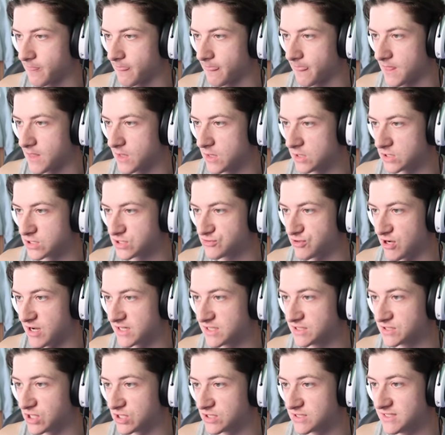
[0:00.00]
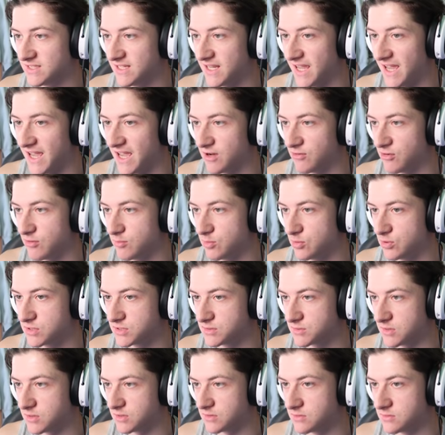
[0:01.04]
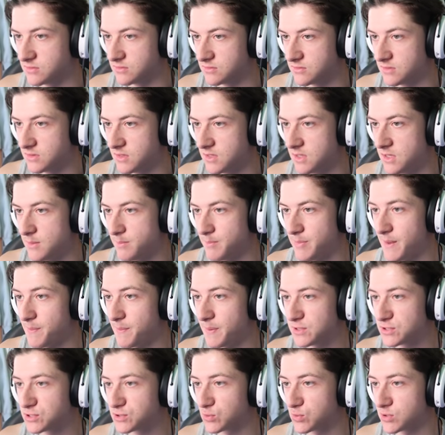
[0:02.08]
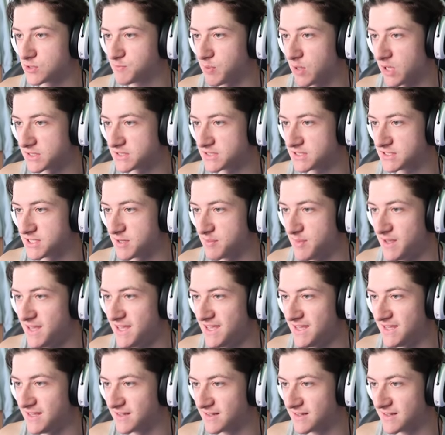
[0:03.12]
Our strikers are terrible as well. Pepe just always passes to me.